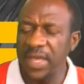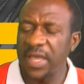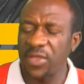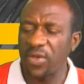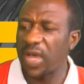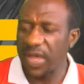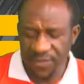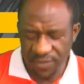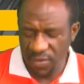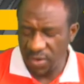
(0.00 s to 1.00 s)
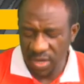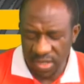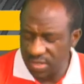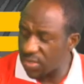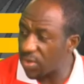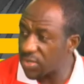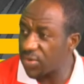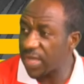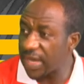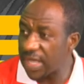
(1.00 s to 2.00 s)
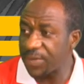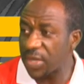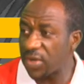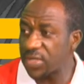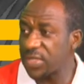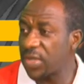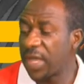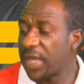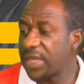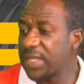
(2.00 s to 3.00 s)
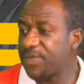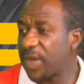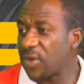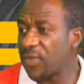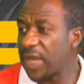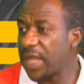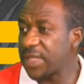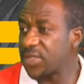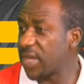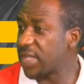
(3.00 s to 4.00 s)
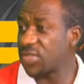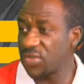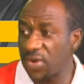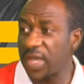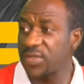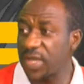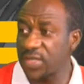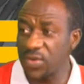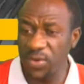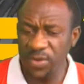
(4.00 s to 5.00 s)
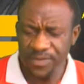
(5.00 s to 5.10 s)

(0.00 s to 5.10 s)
You have sores on your leg because this part of your leg is not as strong as your sole.